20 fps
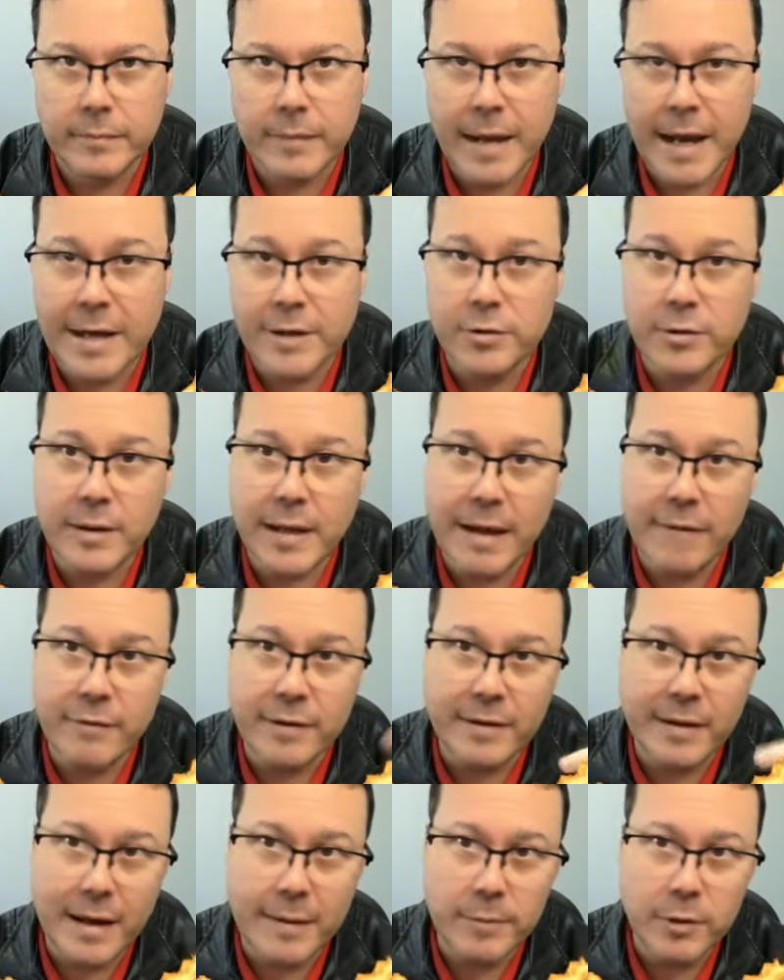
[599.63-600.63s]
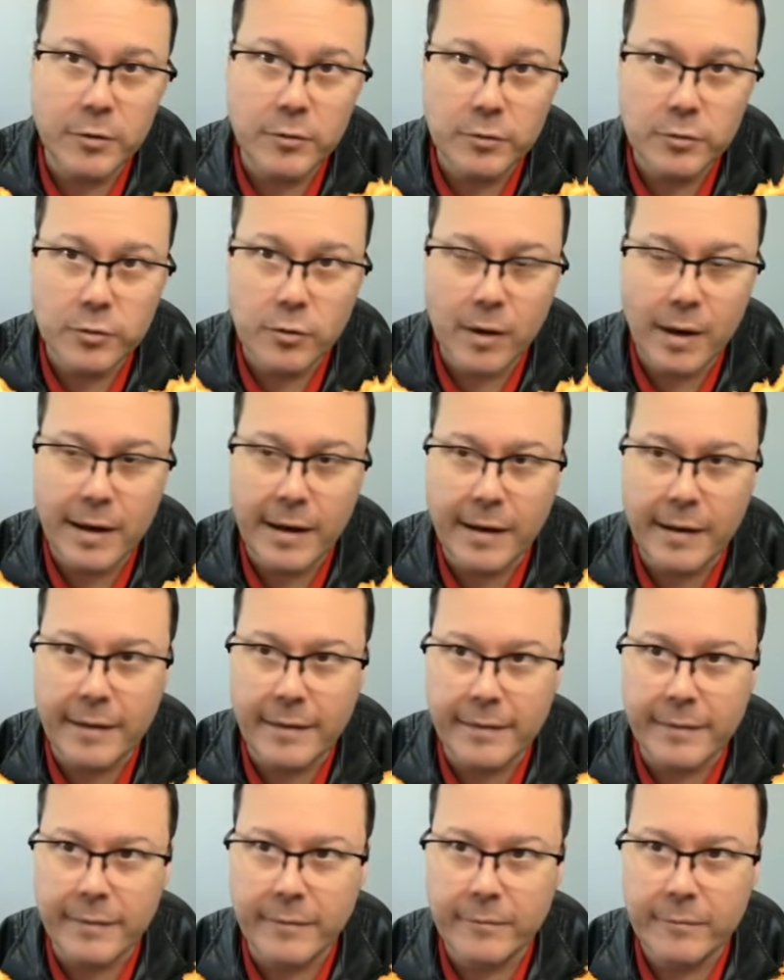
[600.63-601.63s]
Actually, every time you draw a
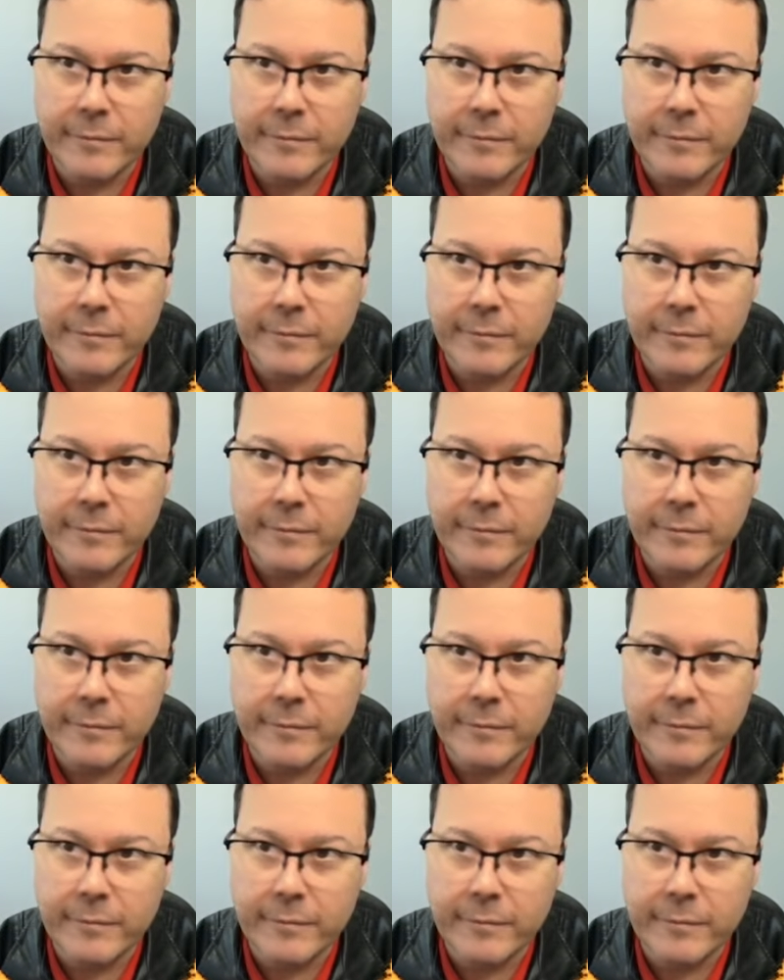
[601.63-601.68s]
card,